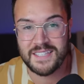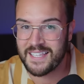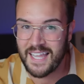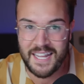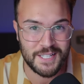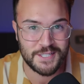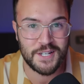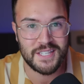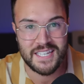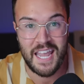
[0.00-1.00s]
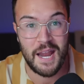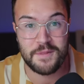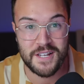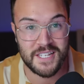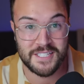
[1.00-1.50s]
The lighting's good, the
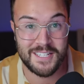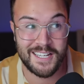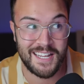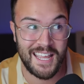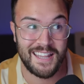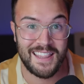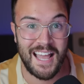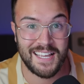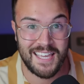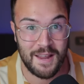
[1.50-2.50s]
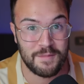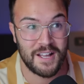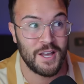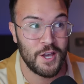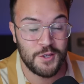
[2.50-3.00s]
camera is good, and that
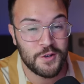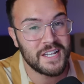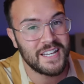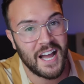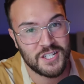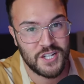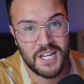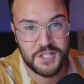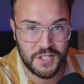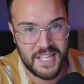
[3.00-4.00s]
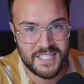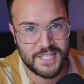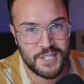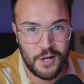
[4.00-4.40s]
camera, you cannot change lenses.